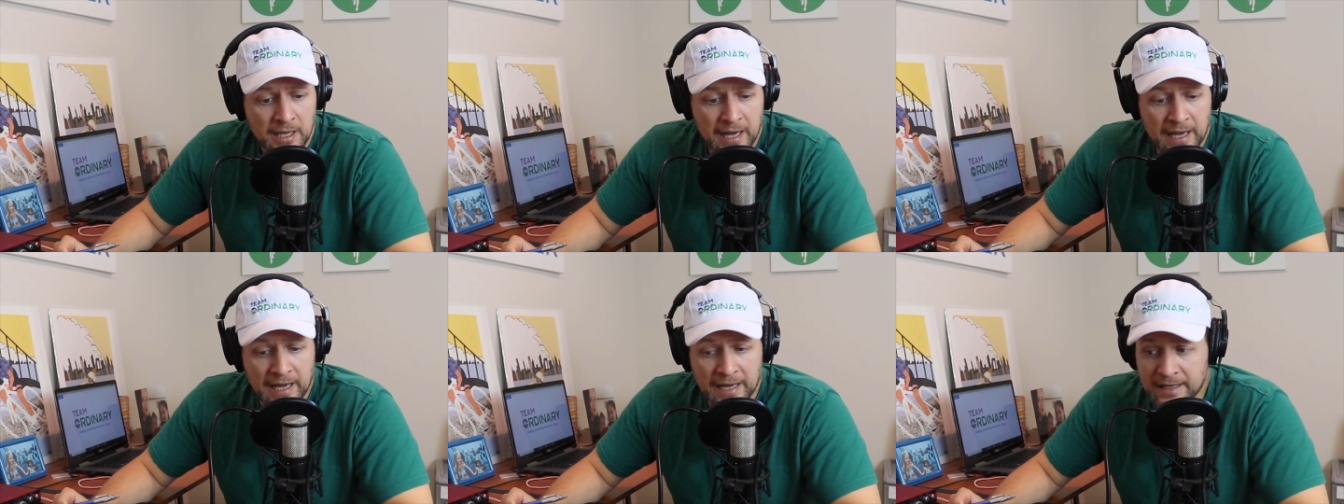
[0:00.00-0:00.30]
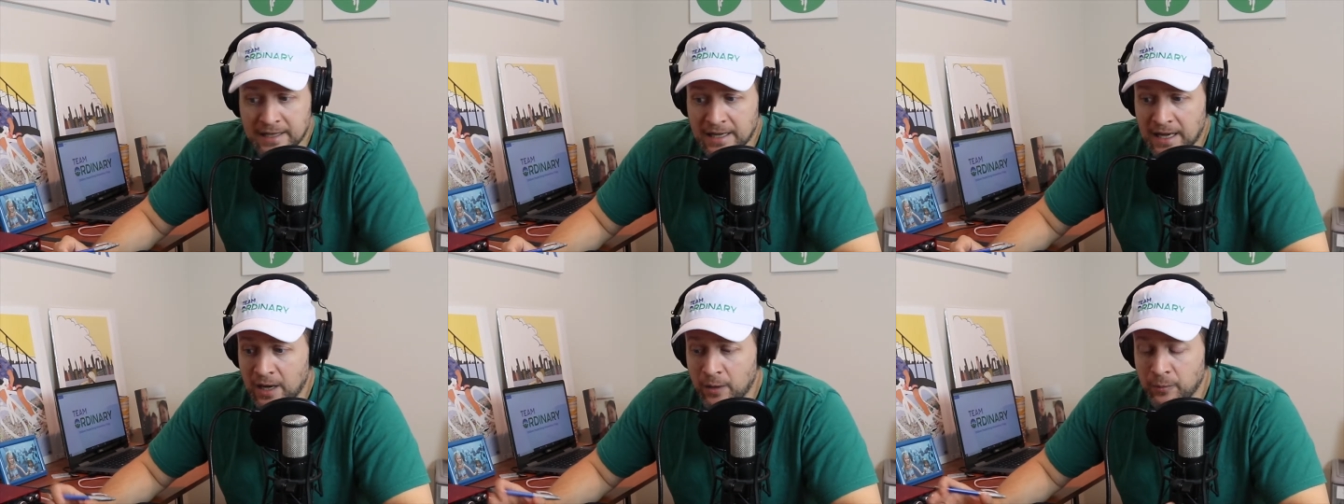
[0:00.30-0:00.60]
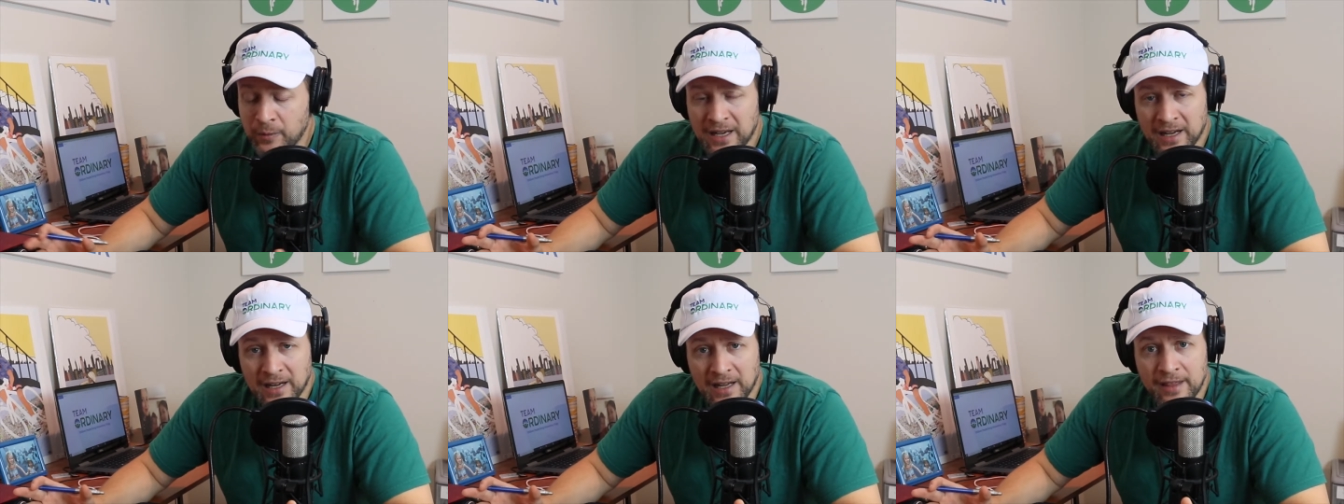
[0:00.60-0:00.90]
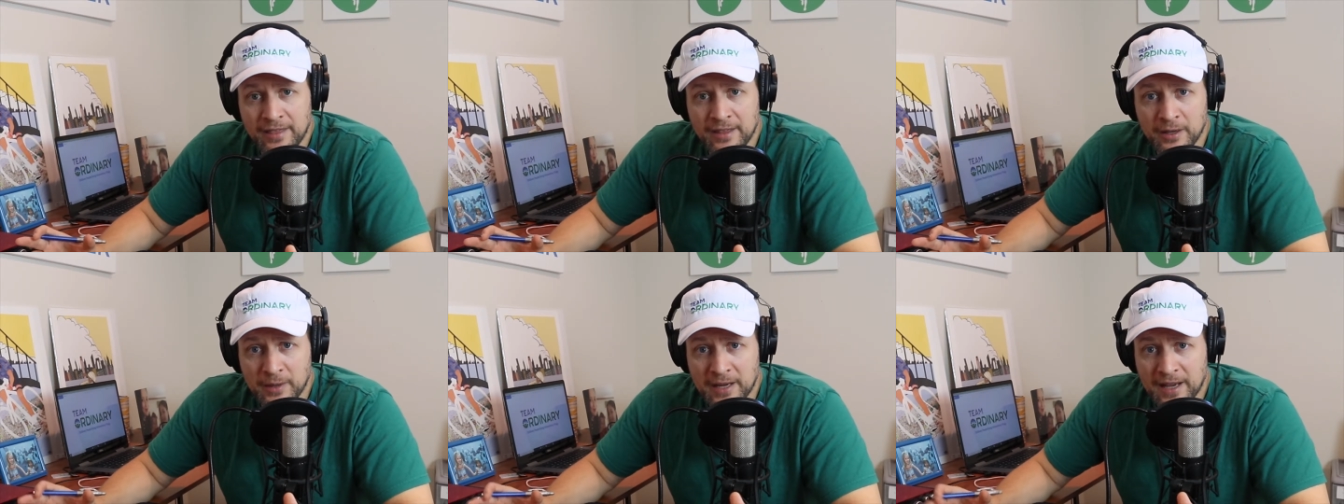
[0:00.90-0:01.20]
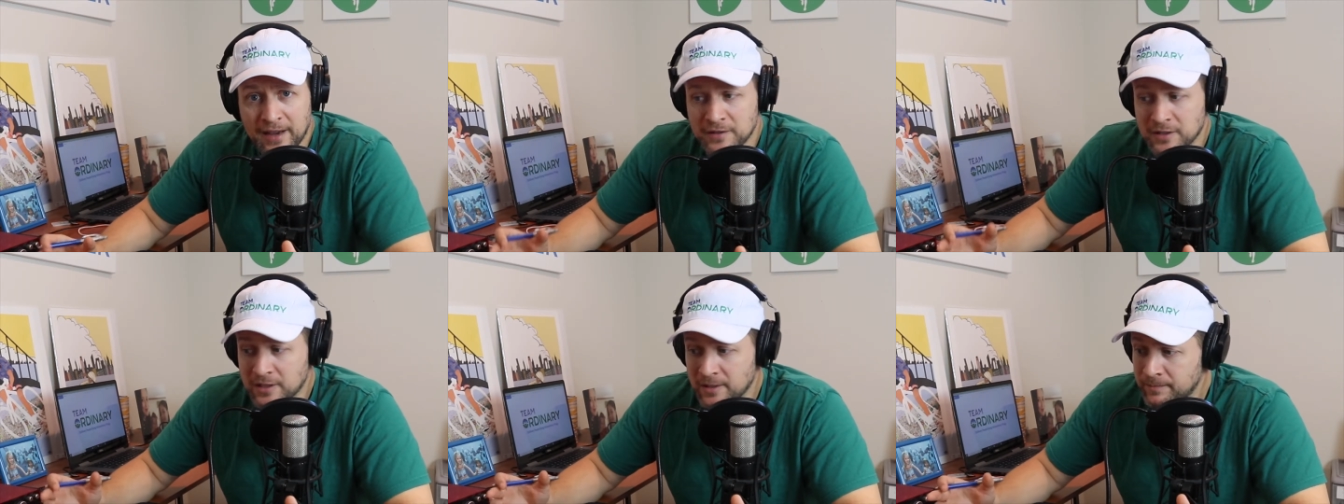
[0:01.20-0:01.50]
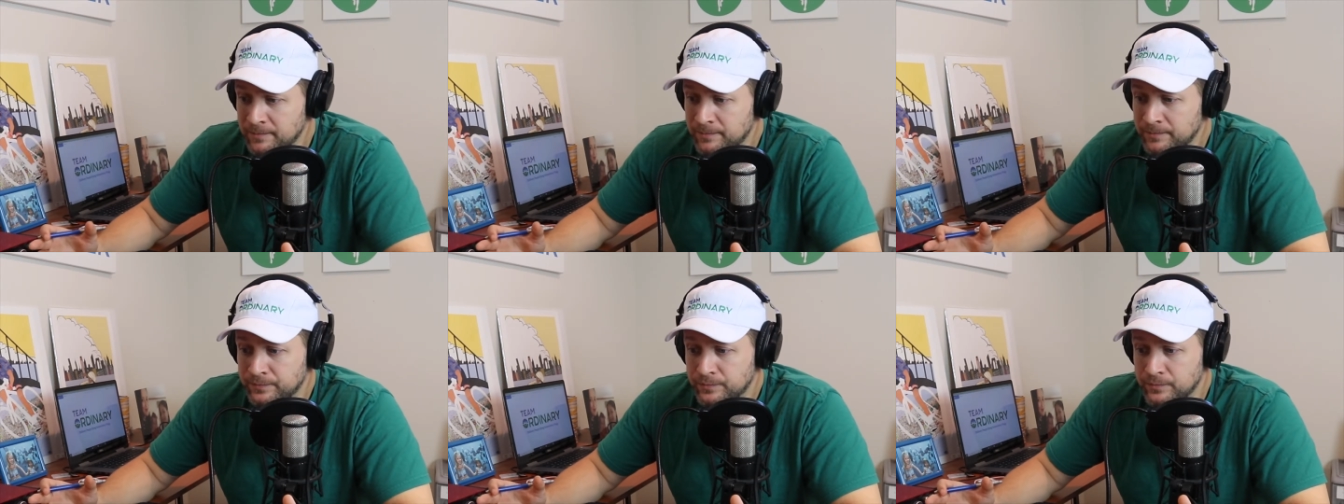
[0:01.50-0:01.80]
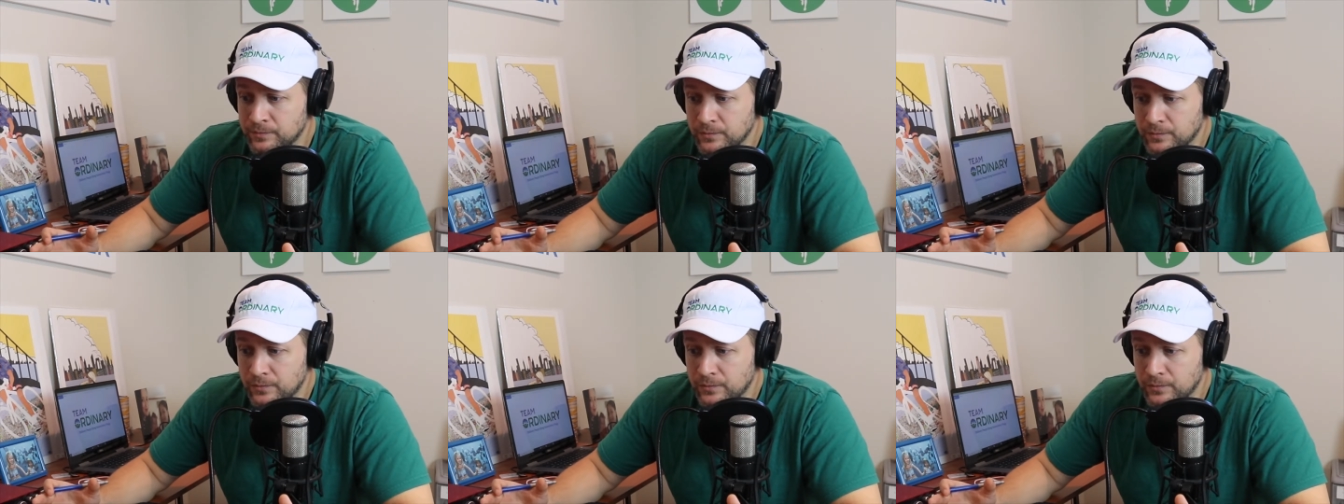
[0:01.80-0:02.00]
And I think we have some